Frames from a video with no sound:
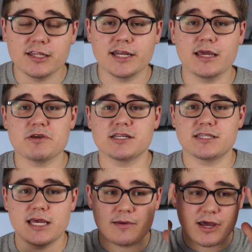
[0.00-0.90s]
the naming
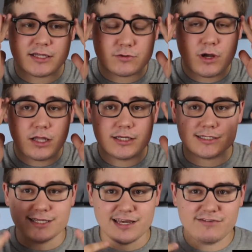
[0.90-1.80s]
scheme as well
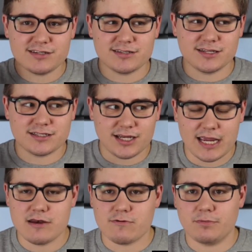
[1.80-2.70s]
as give us the
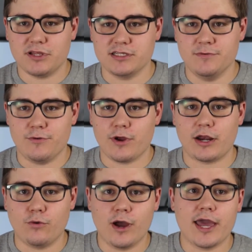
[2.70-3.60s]
Titan replacement right
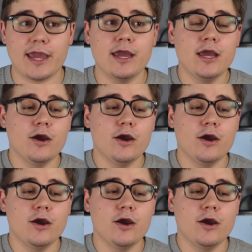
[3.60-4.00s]
away,